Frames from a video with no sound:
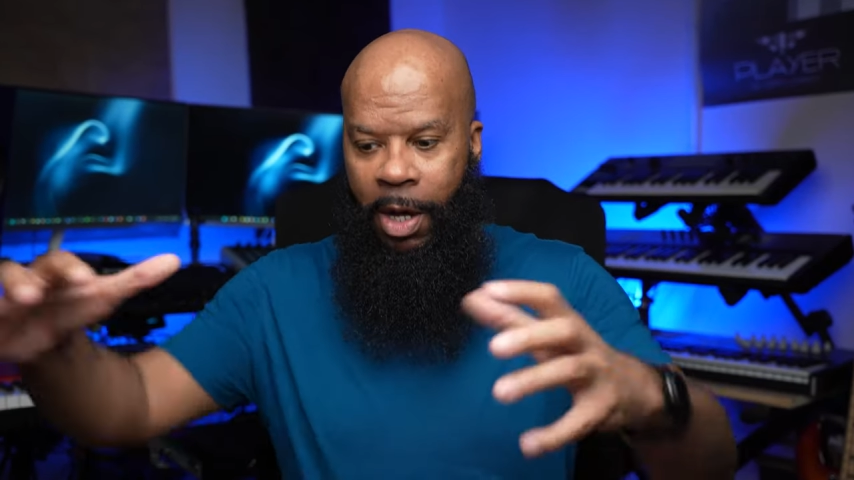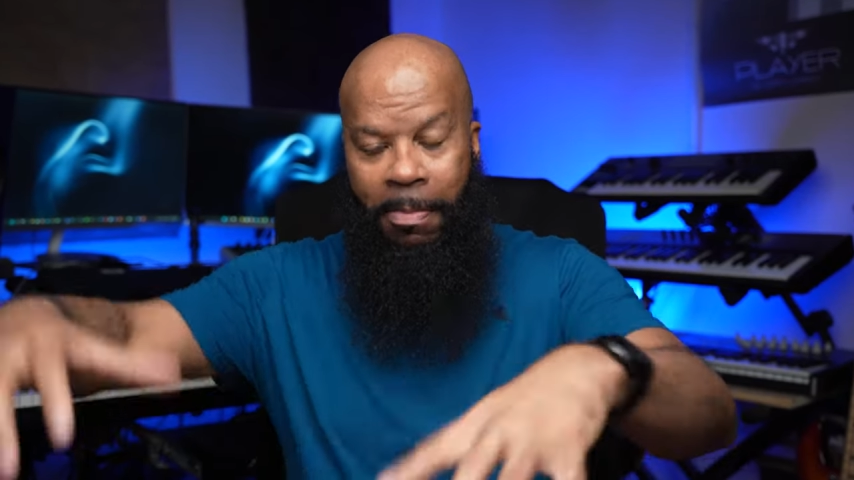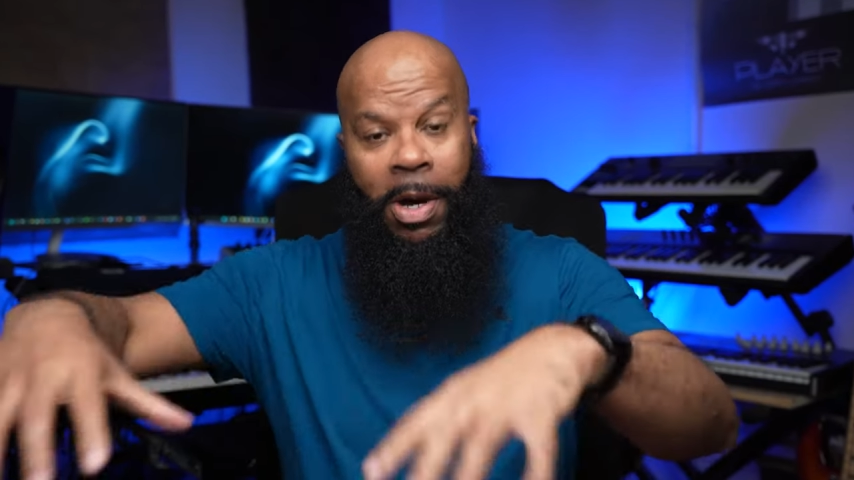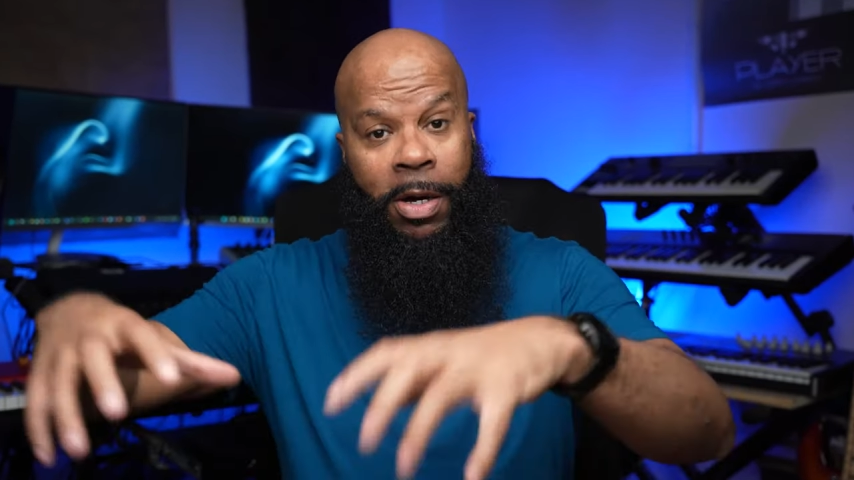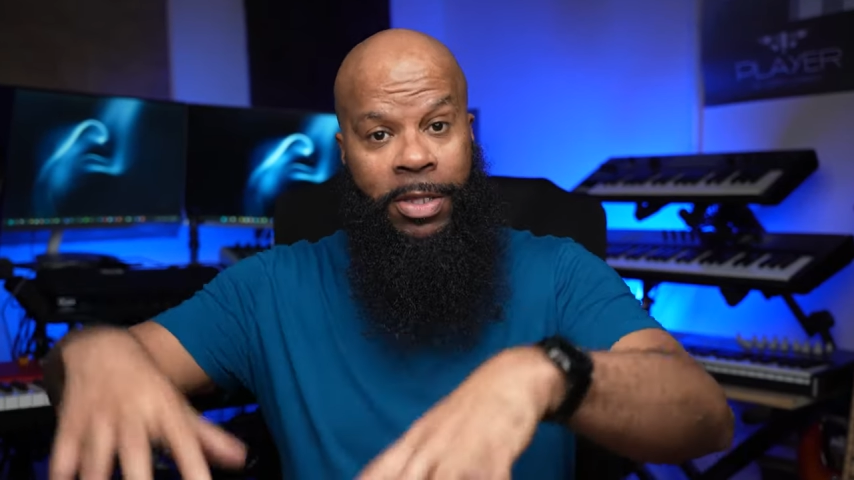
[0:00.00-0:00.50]

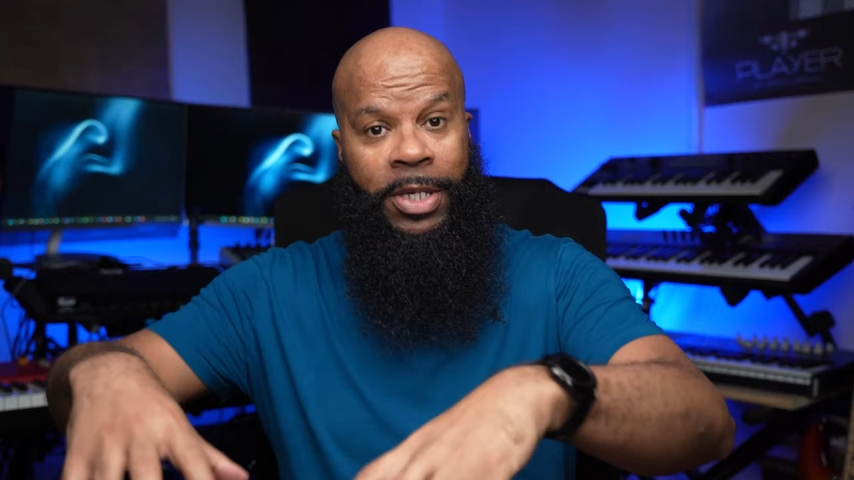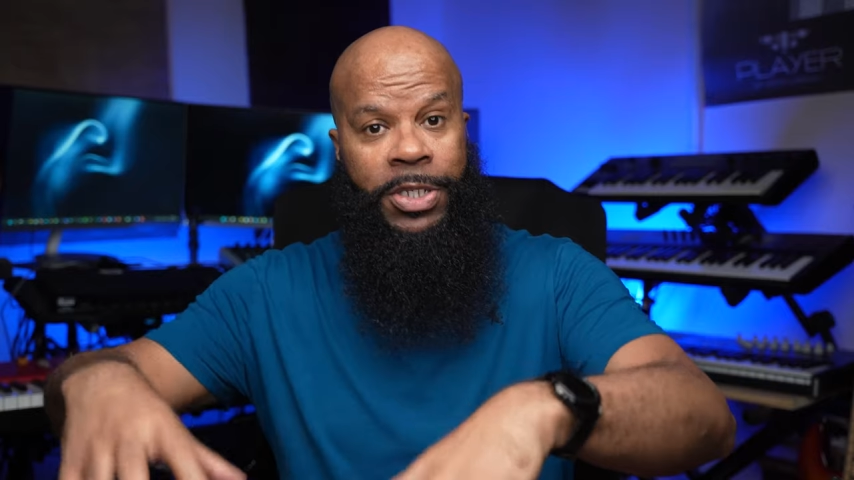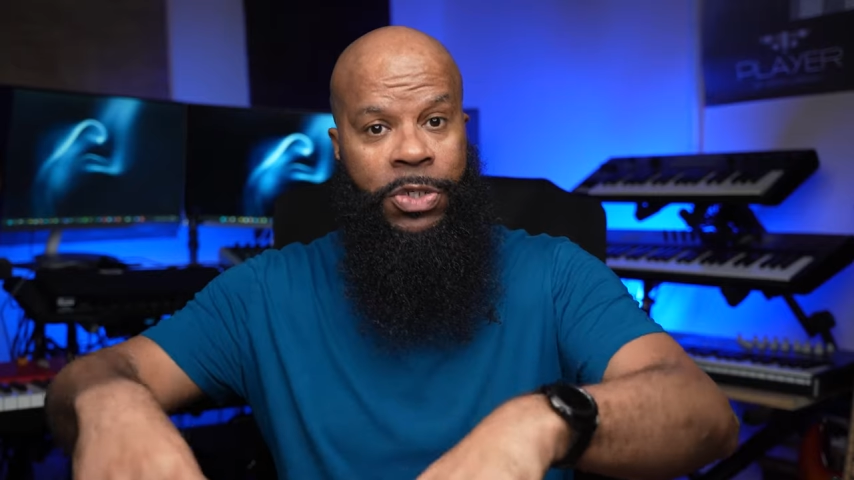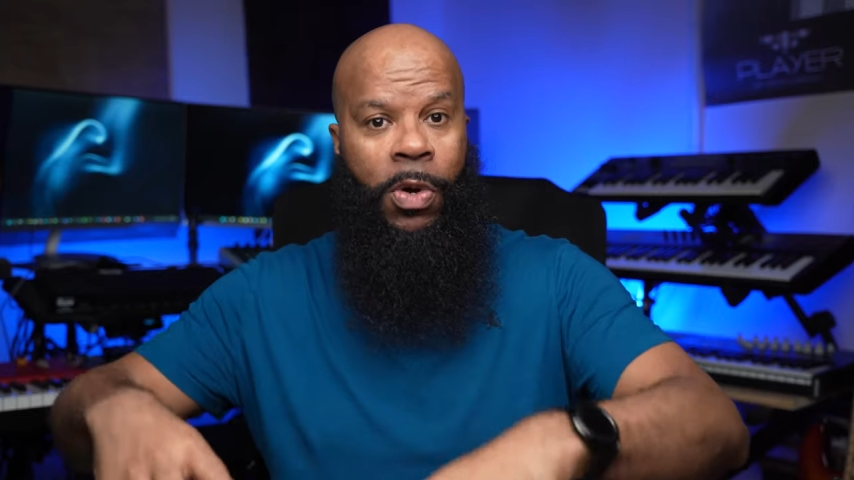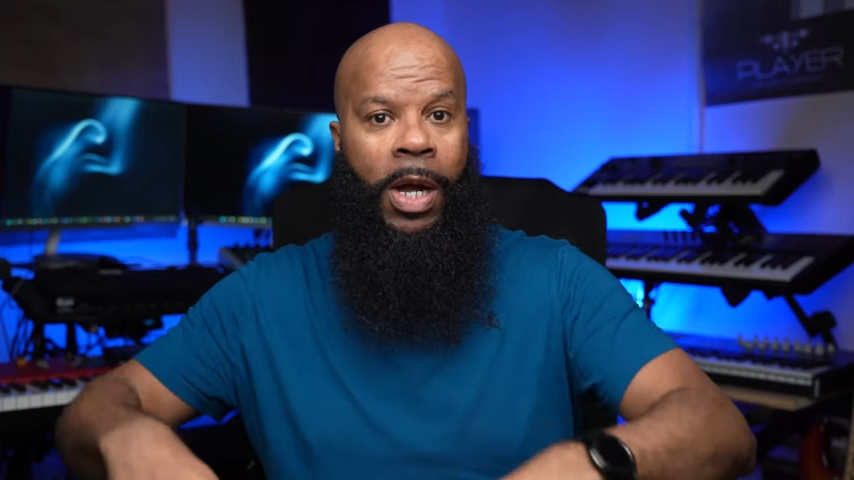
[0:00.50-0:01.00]
among
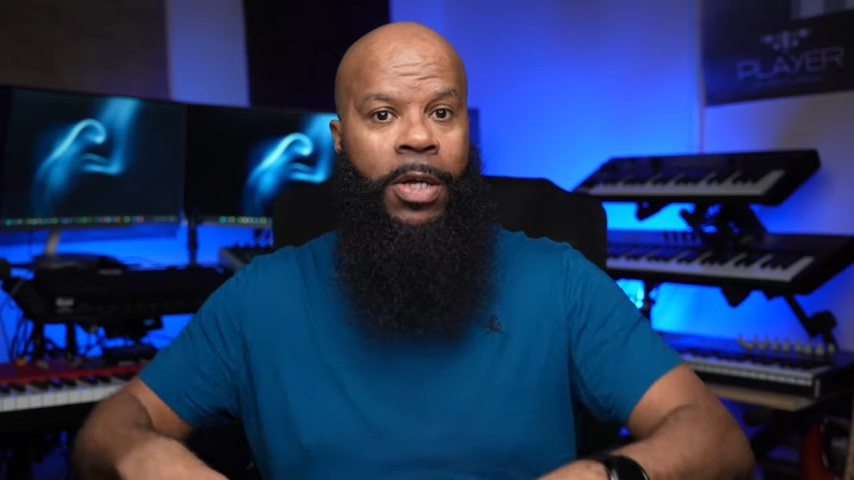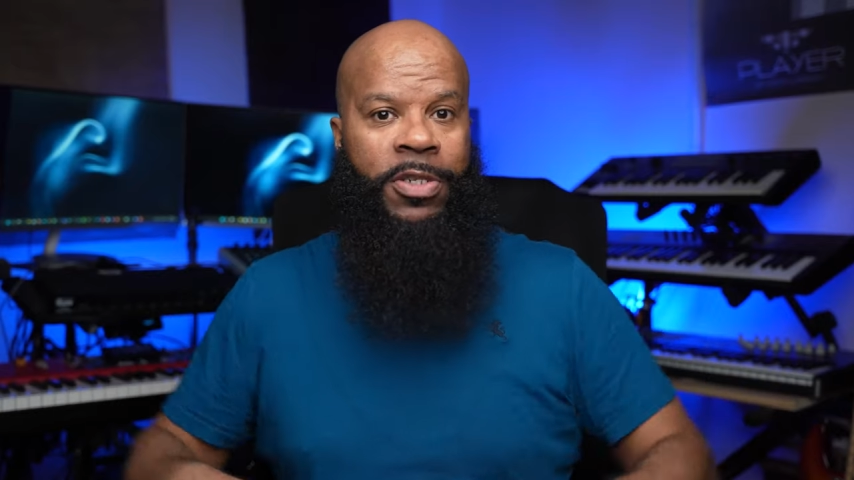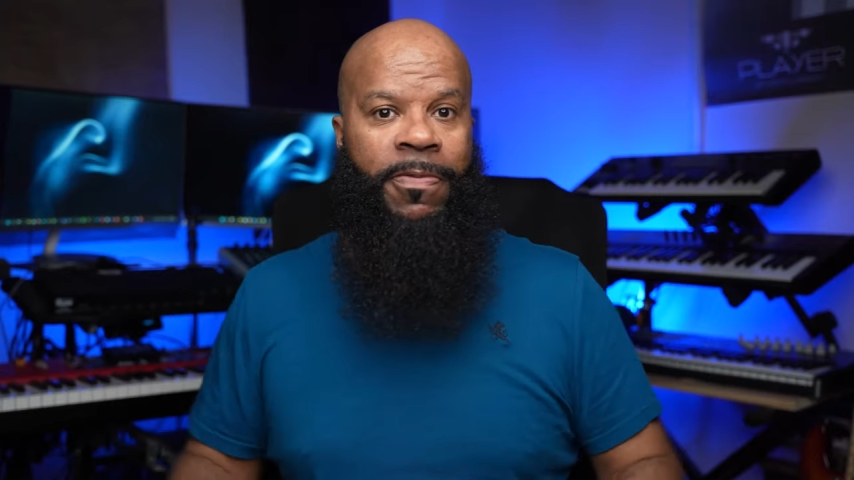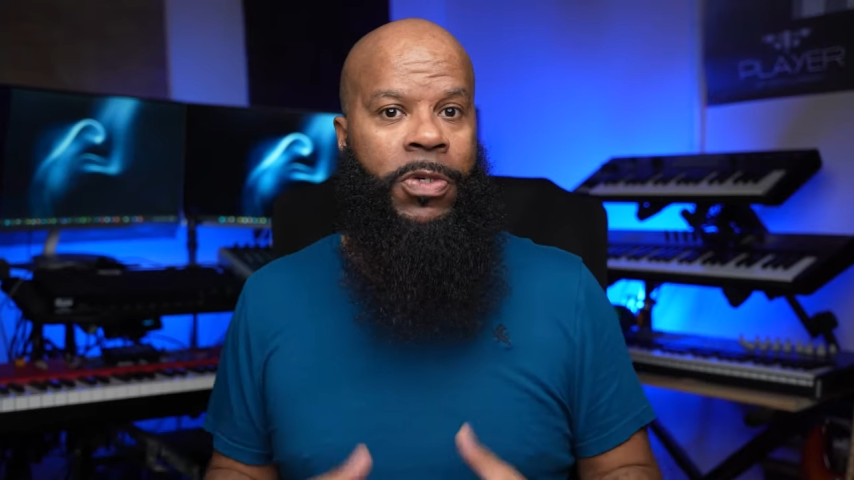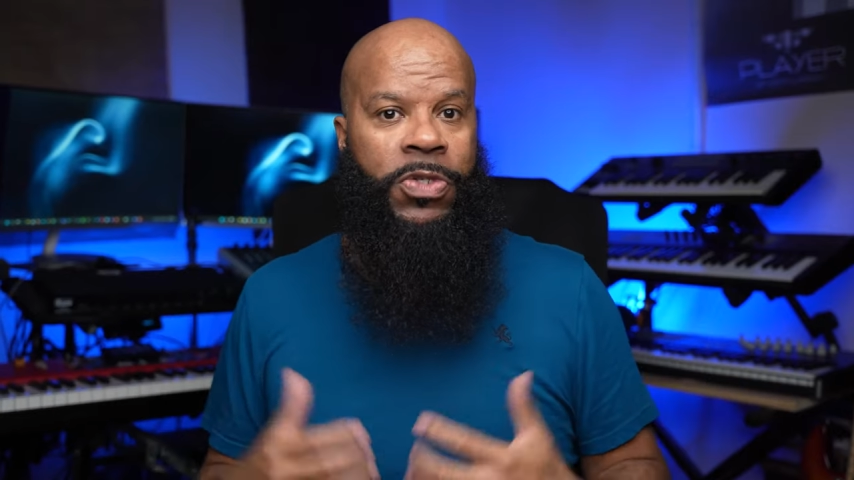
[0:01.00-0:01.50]
these crowds
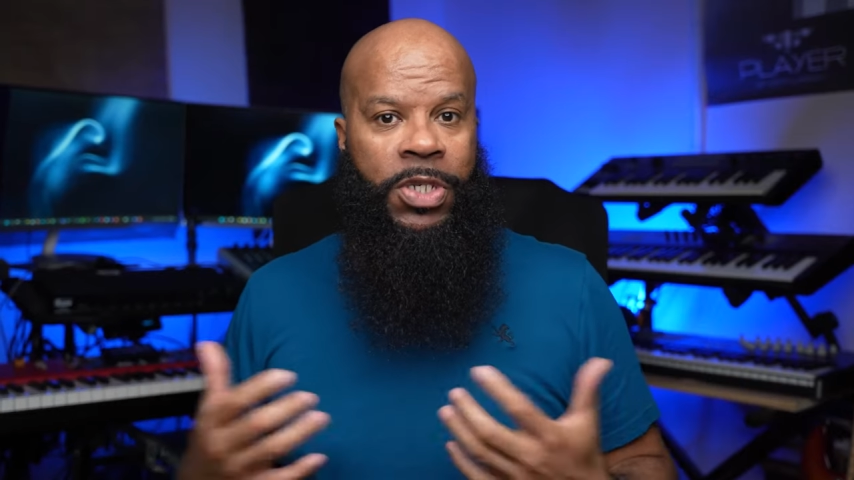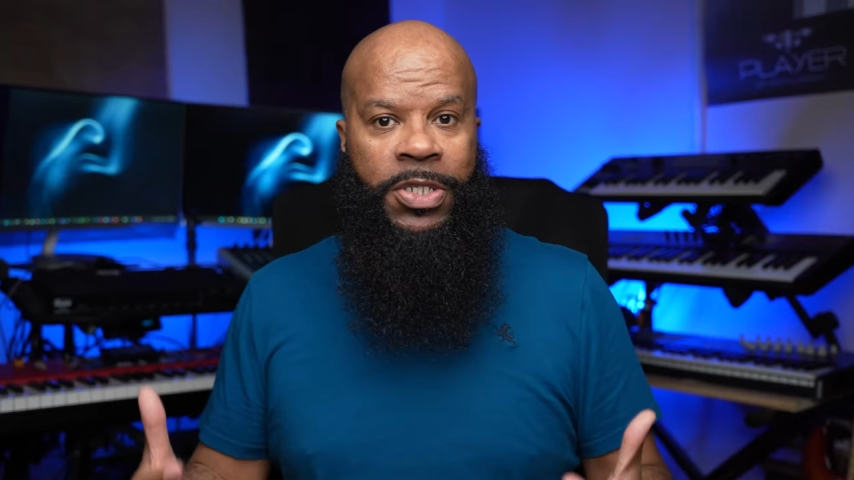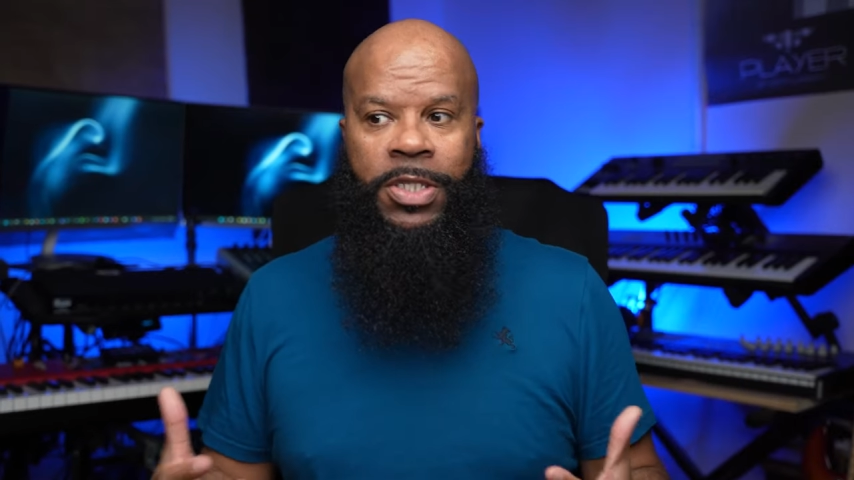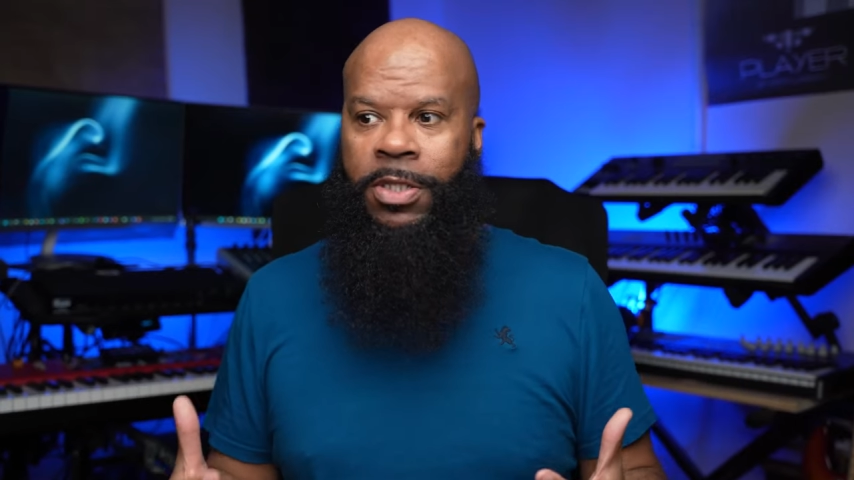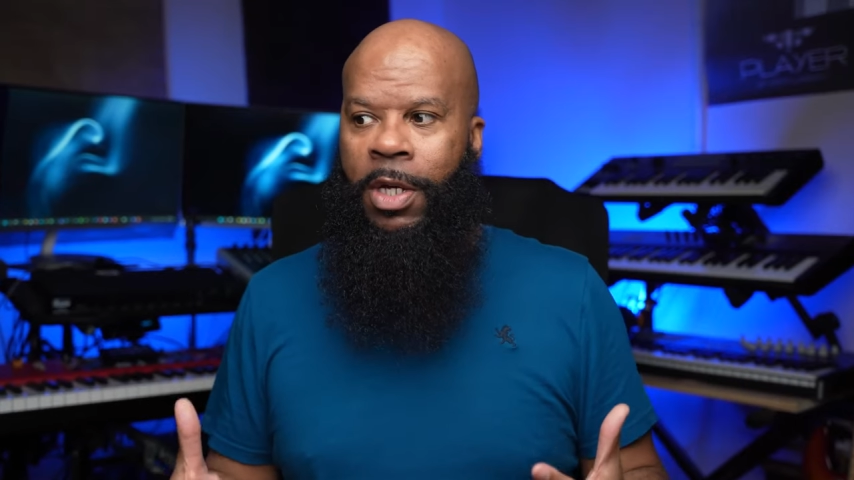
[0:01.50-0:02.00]
of
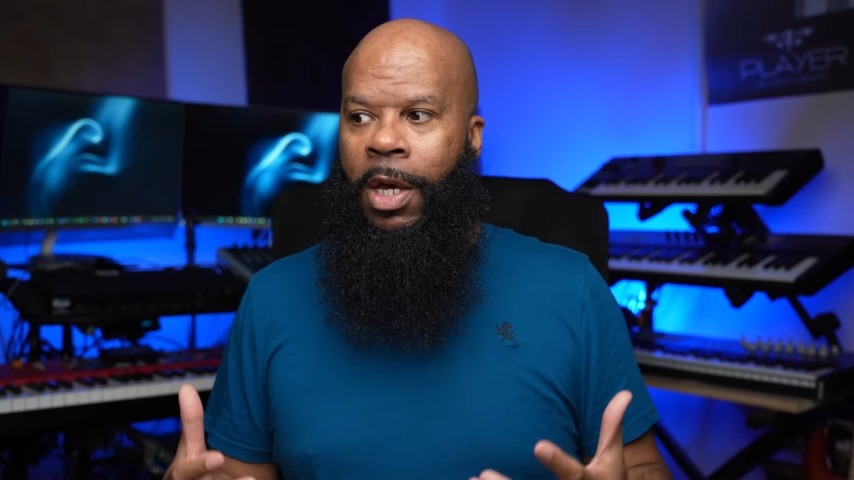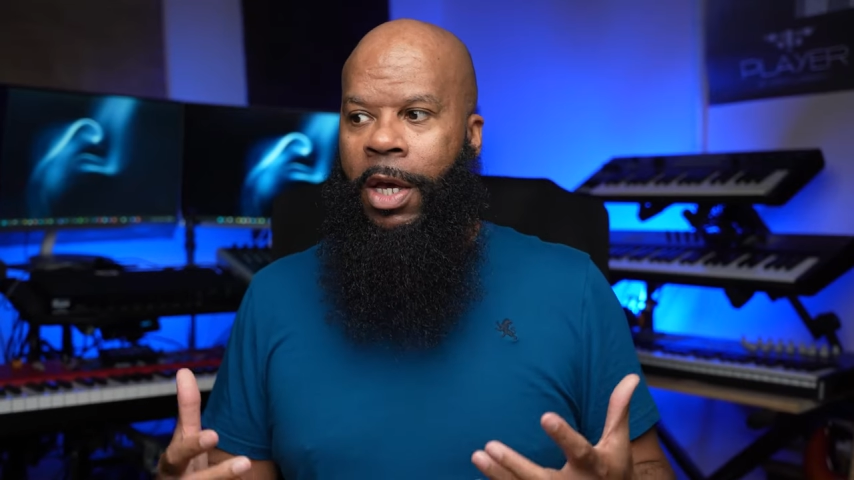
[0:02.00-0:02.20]
musicians